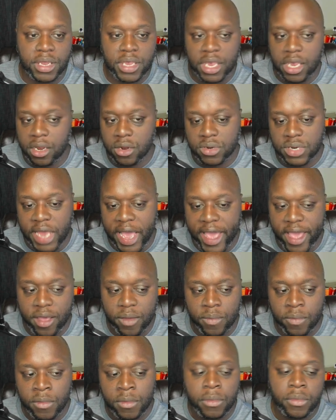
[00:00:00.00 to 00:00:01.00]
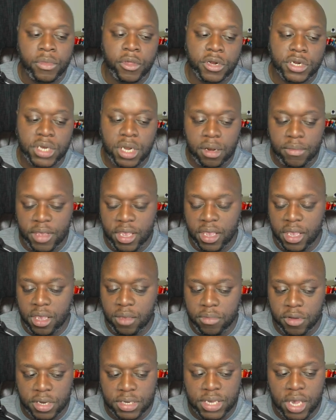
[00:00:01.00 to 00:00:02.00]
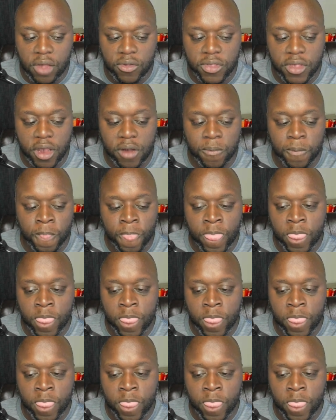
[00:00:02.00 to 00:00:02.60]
keto diet. There's going to be ebooks out there.